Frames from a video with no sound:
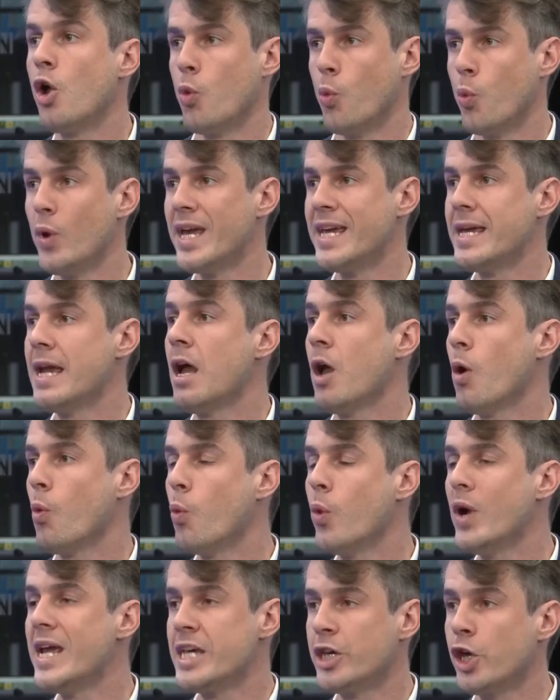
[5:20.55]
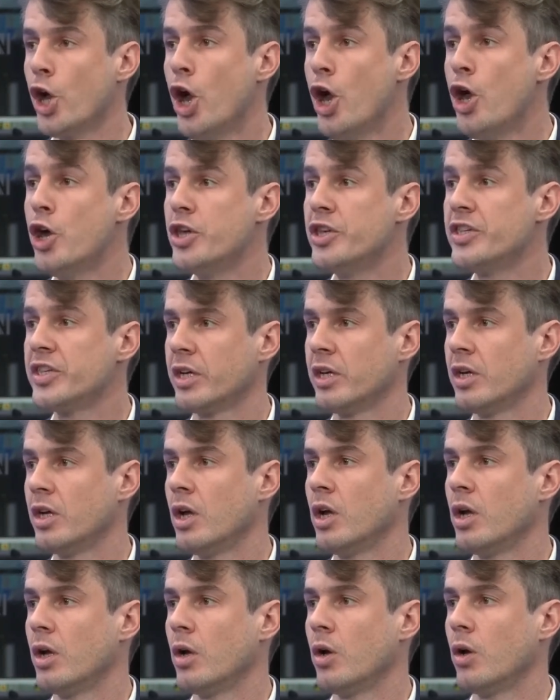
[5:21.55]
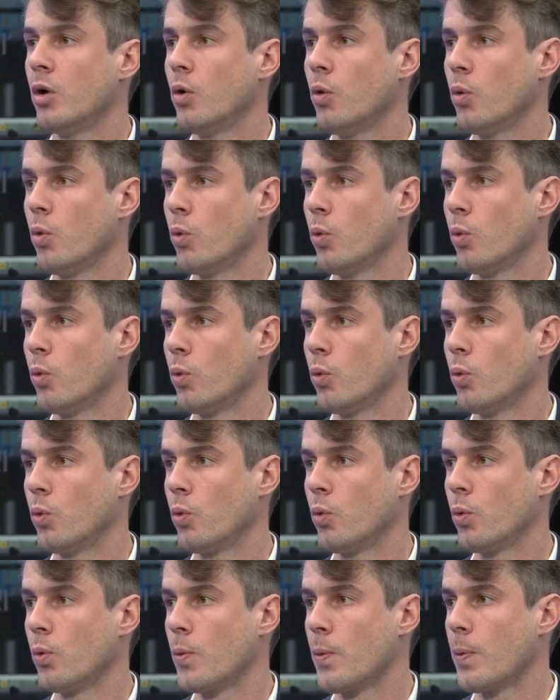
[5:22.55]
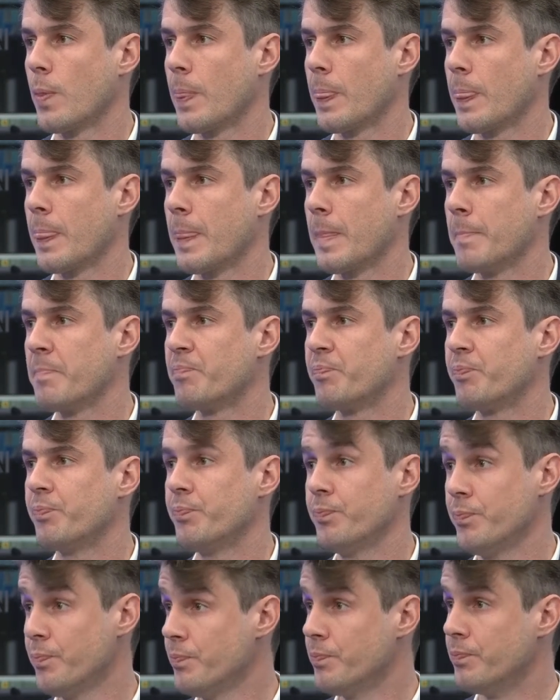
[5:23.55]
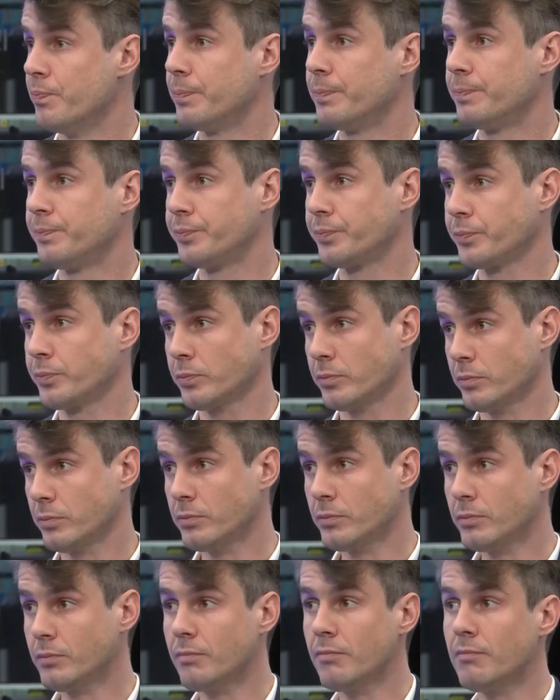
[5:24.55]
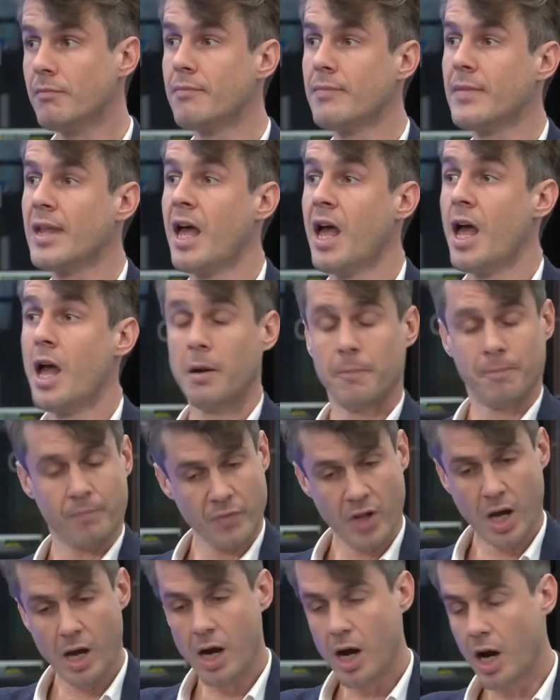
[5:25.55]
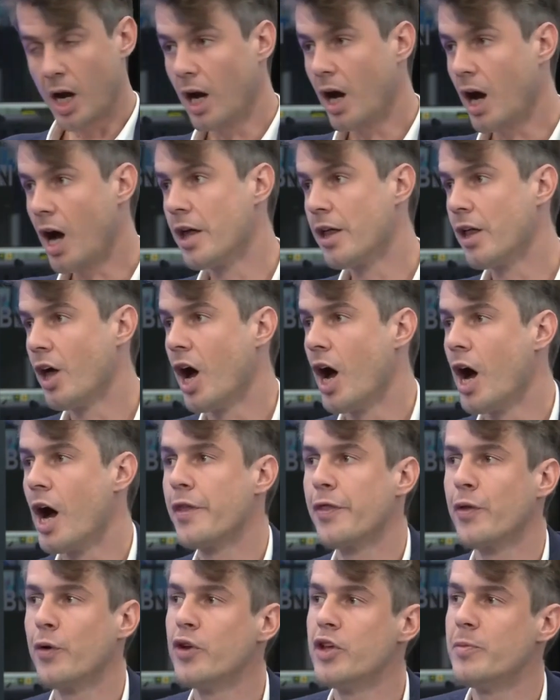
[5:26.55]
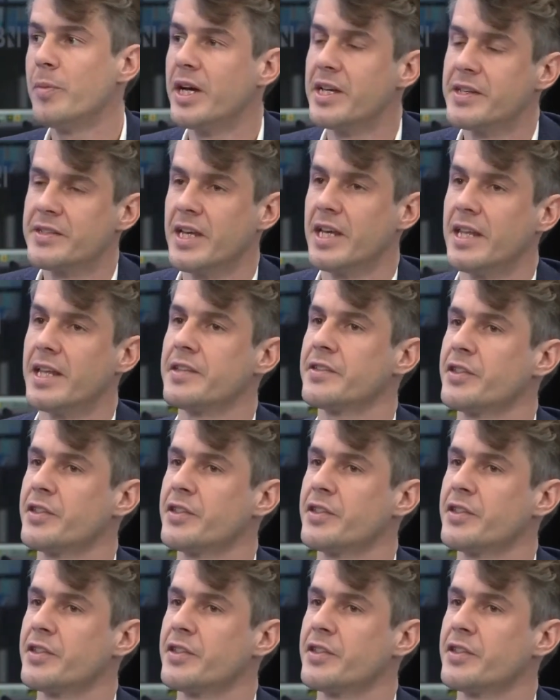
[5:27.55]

We we you know could... Why? I am addicted to having a warm house because the hmm. cold mm. kills more people every winter than the heat I, ever I does. I thought you might say this.